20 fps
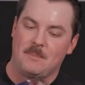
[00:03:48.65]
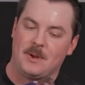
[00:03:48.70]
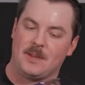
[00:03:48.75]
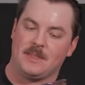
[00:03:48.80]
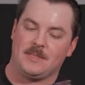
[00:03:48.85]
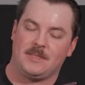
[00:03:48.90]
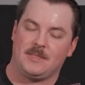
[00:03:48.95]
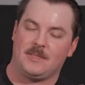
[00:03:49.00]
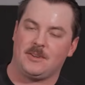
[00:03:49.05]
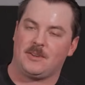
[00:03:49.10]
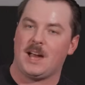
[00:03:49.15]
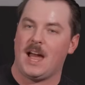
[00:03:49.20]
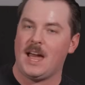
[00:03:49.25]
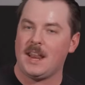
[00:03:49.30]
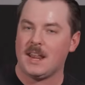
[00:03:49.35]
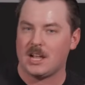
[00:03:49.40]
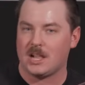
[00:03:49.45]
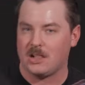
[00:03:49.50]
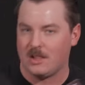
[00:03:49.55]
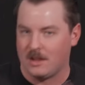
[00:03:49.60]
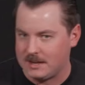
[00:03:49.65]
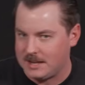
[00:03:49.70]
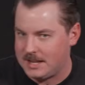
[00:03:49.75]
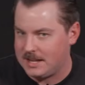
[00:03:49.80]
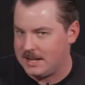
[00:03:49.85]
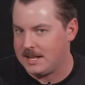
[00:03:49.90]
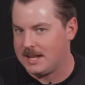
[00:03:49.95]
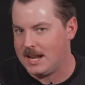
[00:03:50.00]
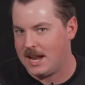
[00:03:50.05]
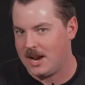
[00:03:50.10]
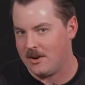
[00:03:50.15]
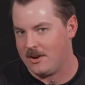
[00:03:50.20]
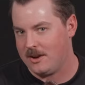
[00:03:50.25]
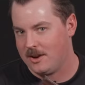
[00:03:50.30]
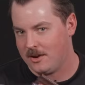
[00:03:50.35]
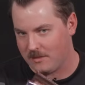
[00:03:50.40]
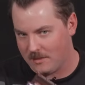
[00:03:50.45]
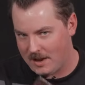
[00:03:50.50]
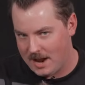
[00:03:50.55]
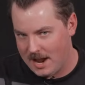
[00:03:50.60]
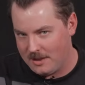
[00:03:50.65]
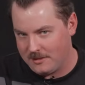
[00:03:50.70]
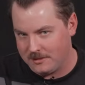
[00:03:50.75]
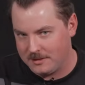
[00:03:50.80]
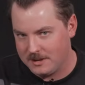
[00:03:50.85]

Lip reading: but they're kind of clunky to carry around.